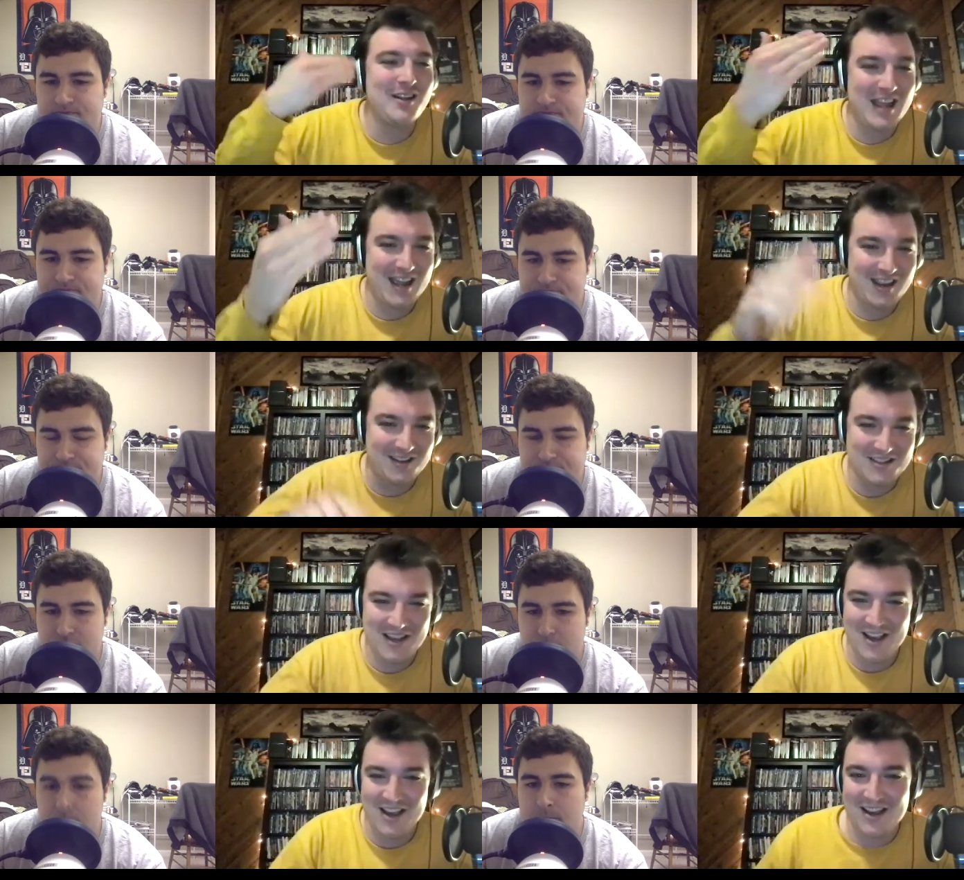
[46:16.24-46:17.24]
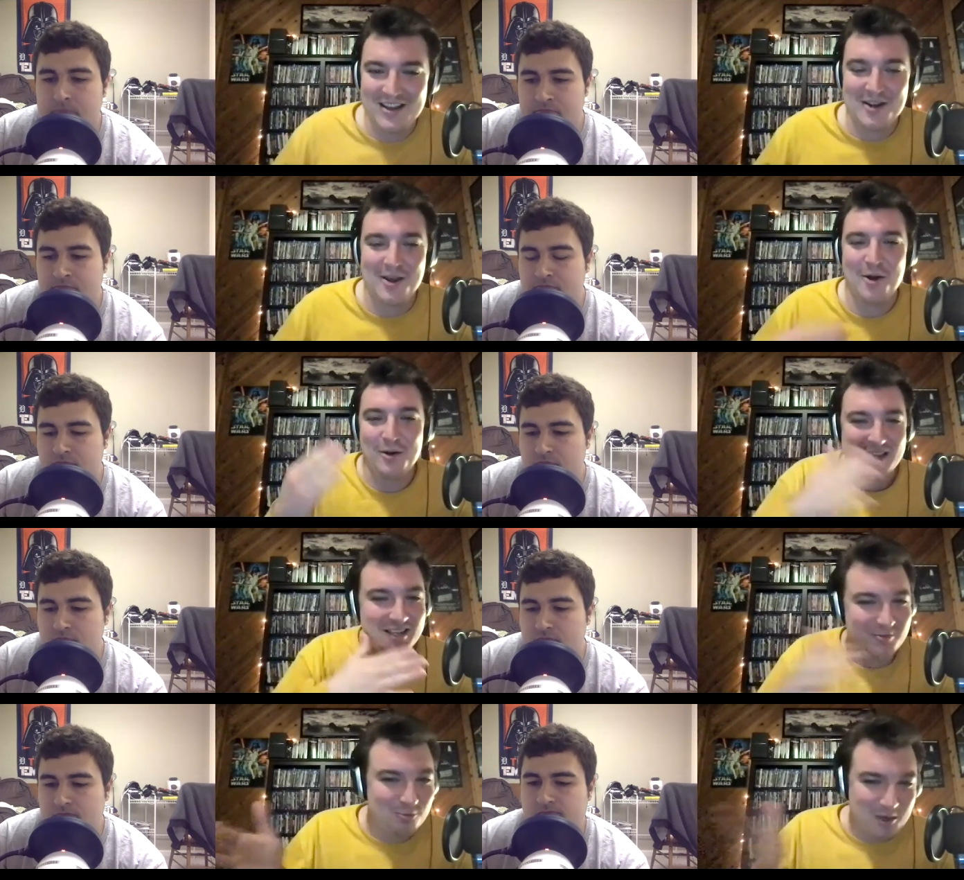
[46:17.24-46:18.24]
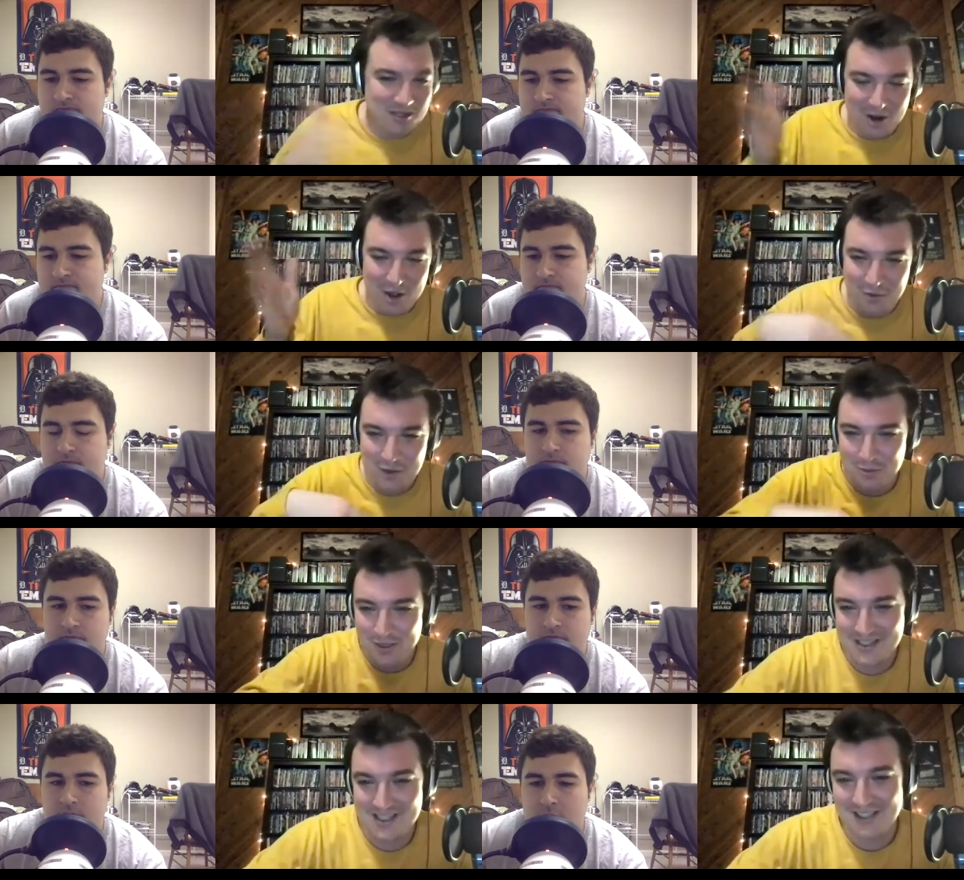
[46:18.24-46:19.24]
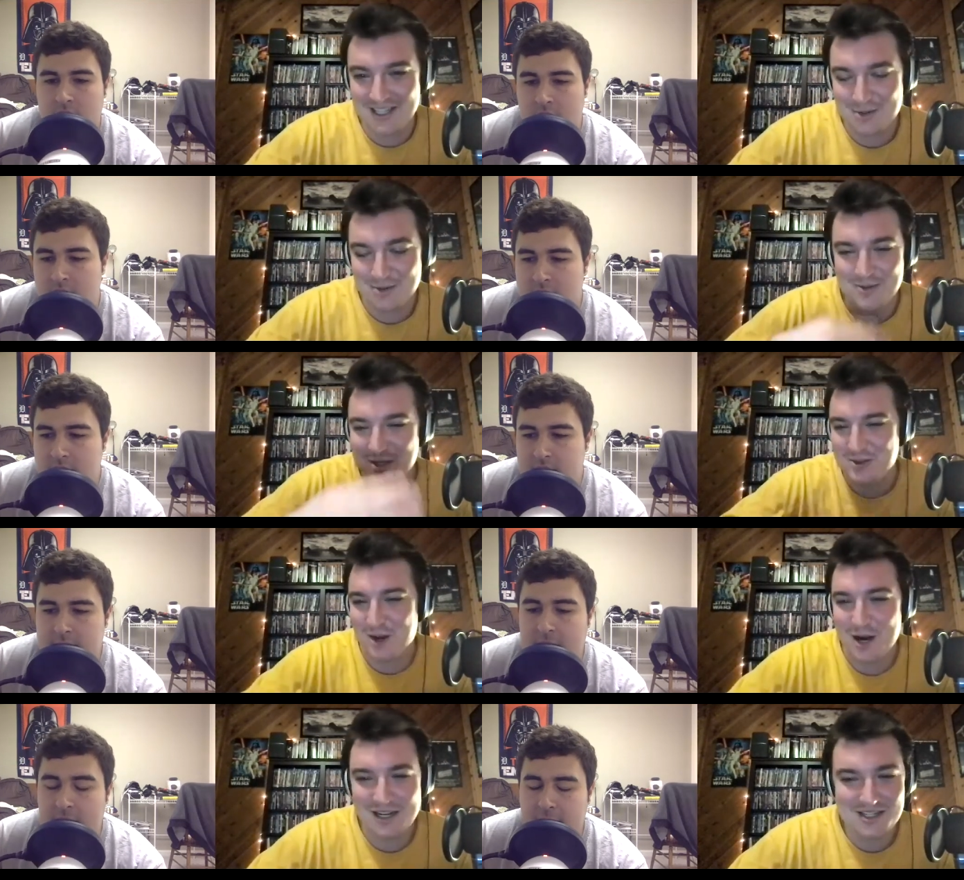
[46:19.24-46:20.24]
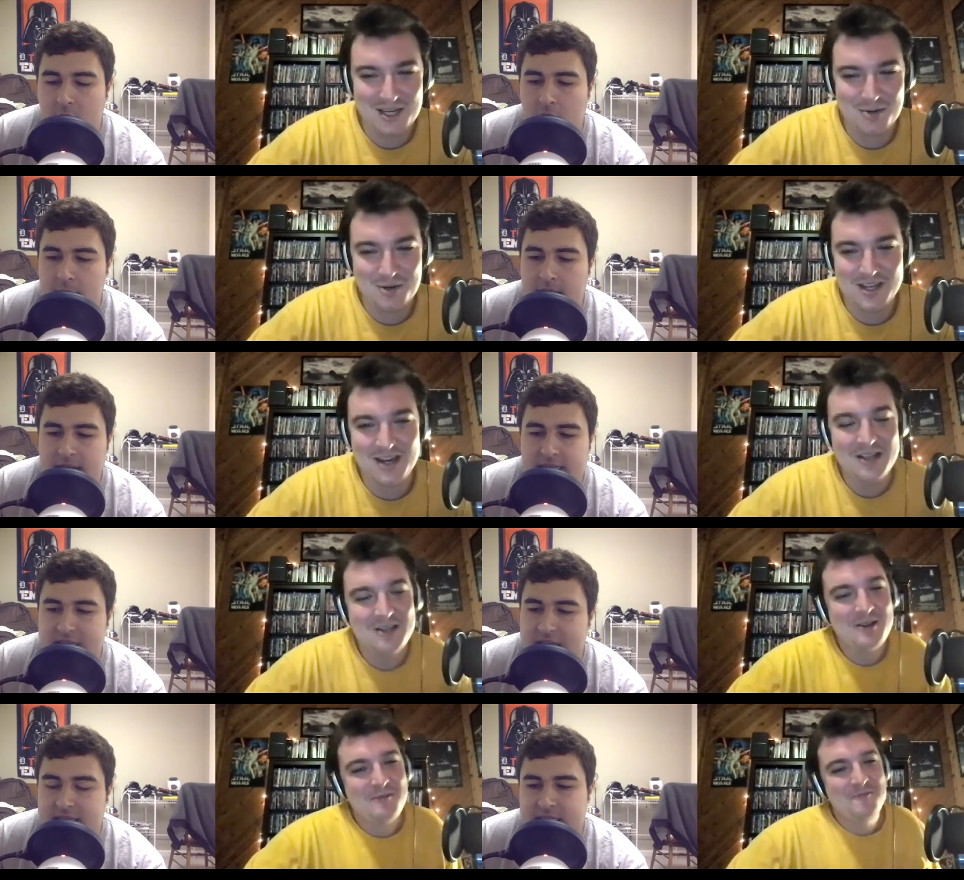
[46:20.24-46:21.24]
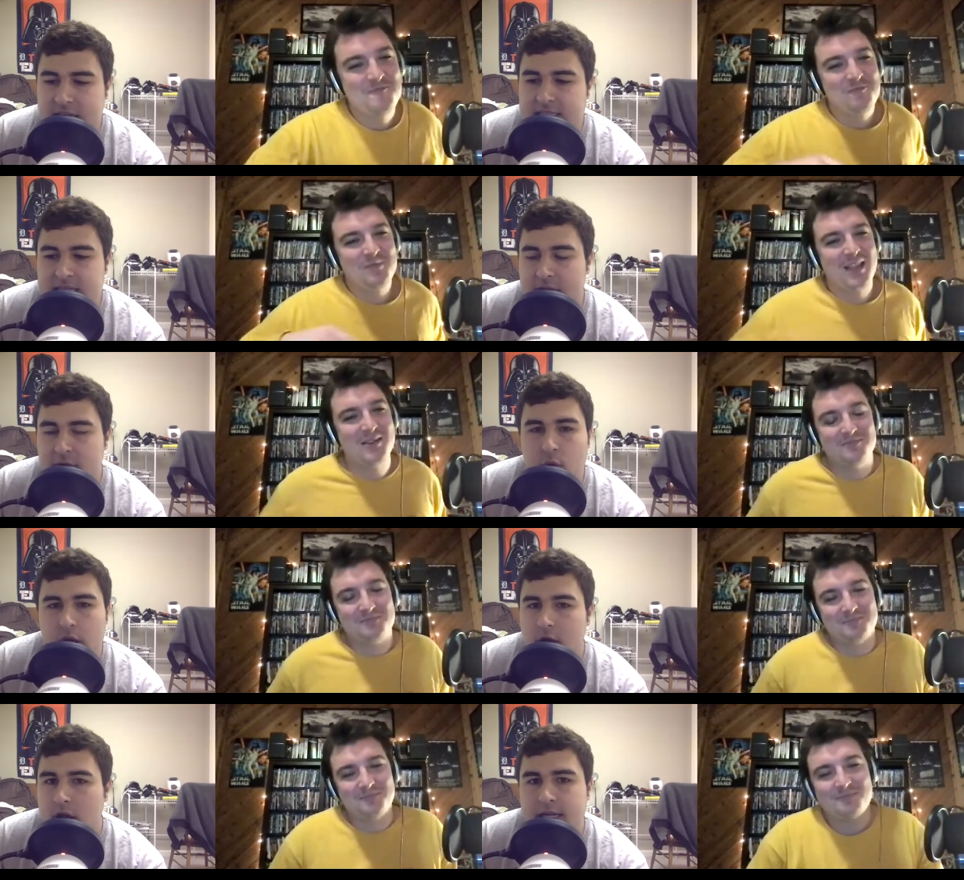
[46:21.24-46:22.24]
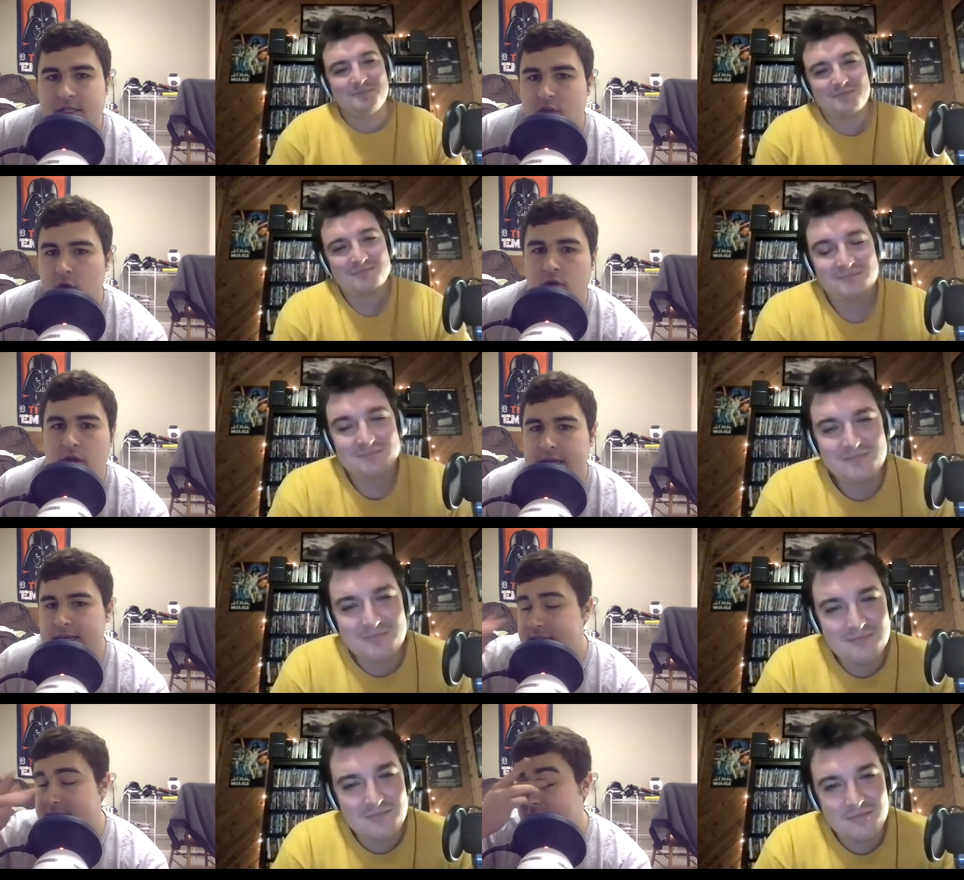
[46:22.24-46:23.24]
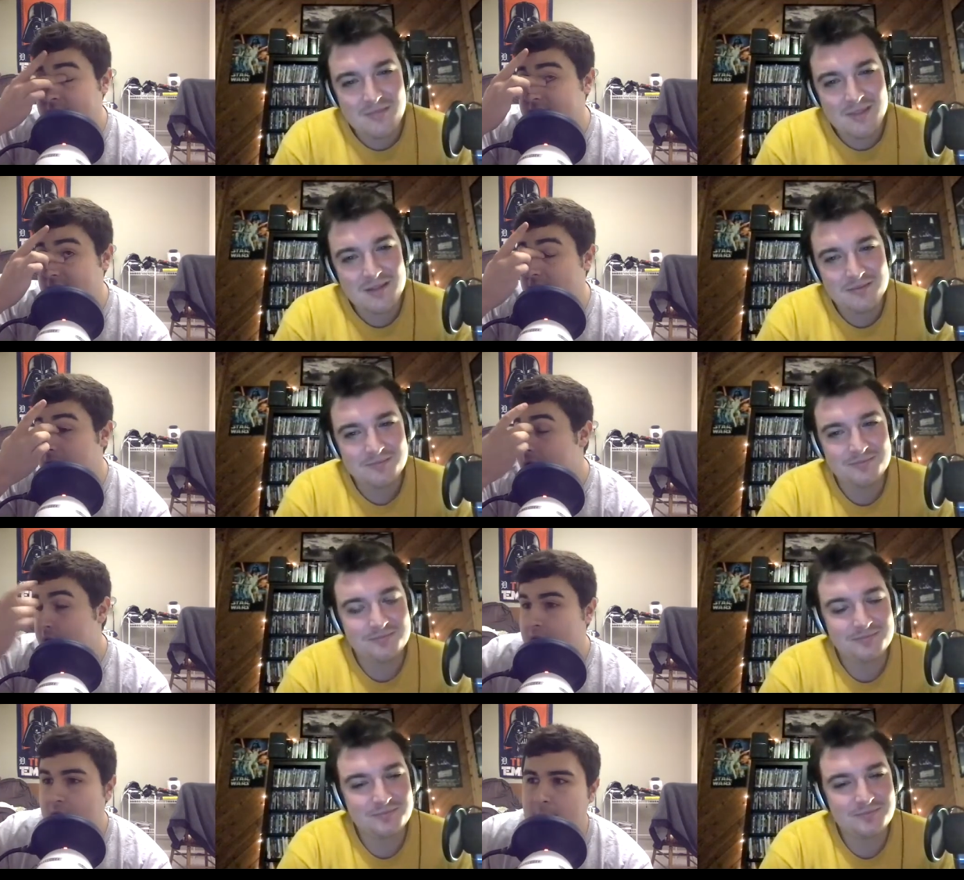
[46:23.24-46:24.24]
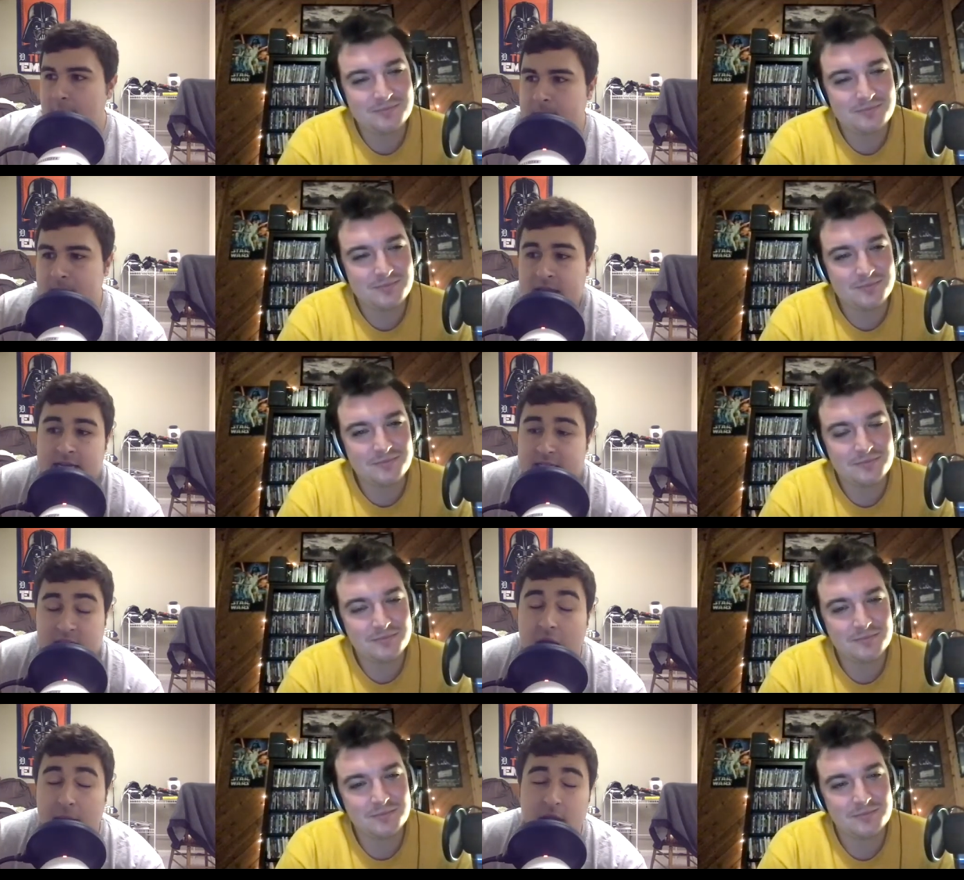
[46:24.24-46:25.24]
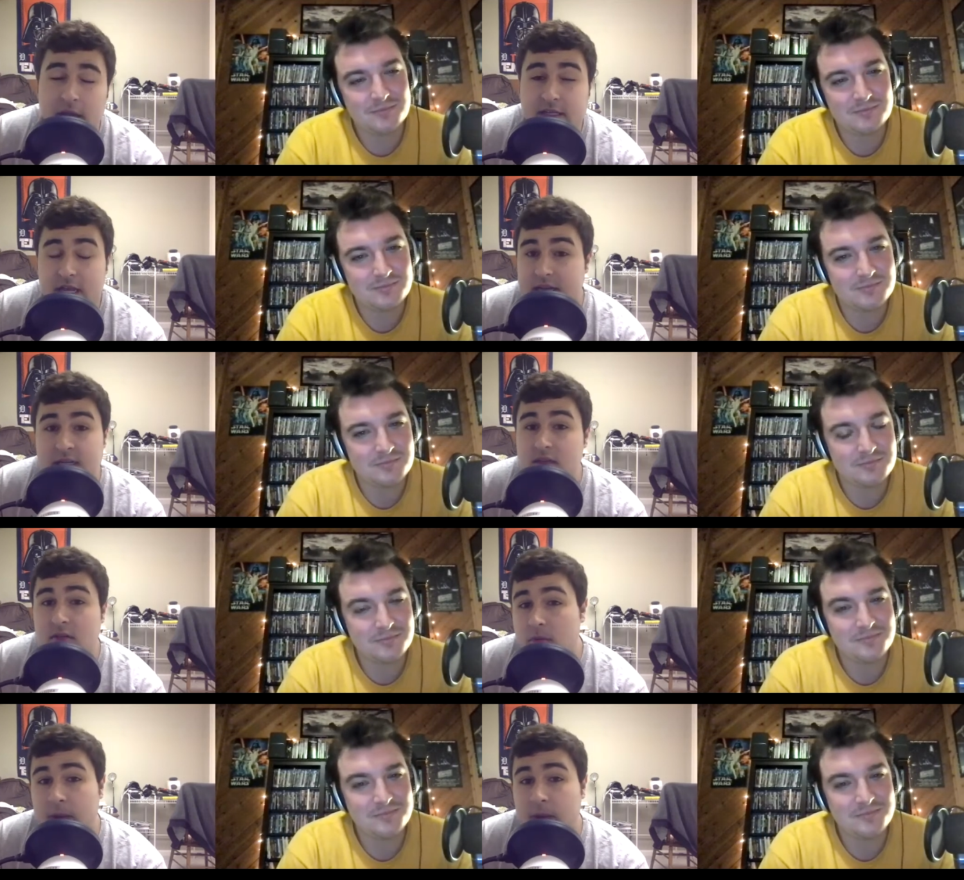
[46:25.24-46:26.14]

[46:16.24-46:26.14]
Speaker 1: and uh, mm. you mm-hmm. know, wasn't all over the place like this one. So sorry. Yeah, no, I mean
Speaker 2: it's it's it's everywhere. It's tonally inconsistent. Um, it is, yeah. I mean, like you said, it is a little bit